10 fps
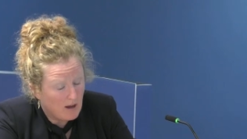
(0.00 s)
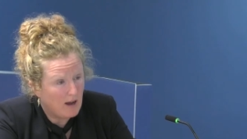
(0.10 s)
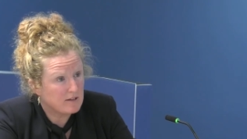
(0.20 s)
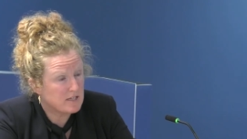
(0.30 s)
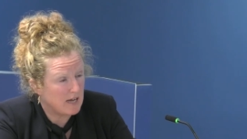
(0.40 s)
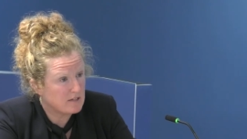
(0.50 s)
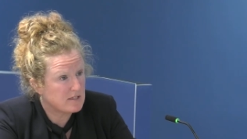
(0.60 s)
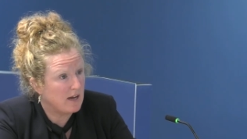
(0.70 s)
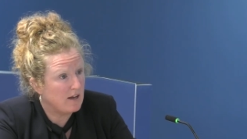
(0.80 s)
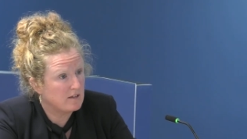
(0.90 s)
As
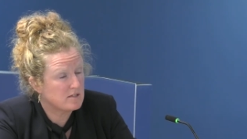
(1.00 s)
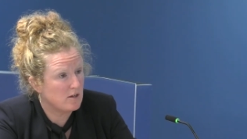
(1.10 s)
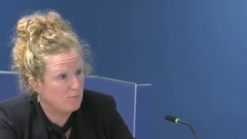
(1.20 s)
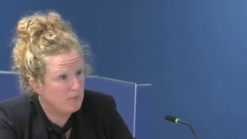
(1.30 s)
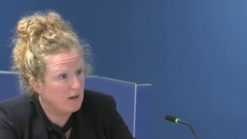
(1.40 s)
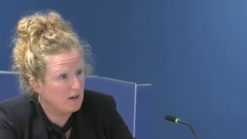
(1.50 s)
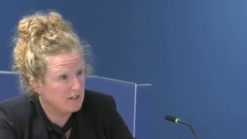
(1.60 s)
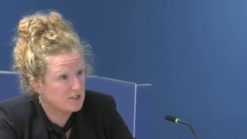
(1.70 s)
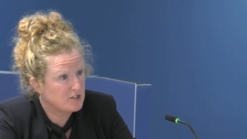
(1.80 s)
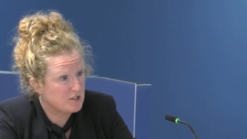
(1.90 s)

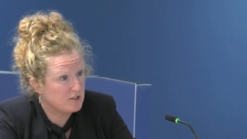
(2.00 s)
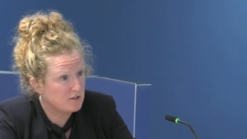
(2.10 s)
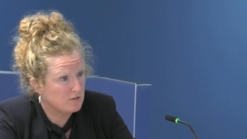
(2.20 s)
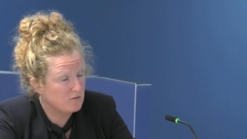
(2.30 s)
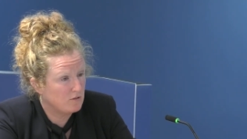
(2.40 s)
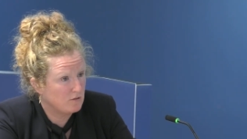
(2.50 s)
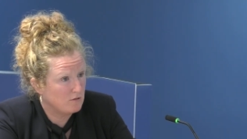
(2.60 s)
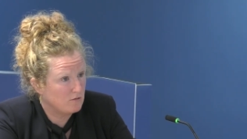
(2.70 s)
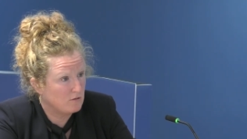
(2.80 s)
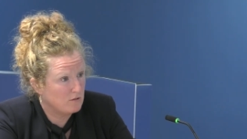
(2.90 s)
applied to the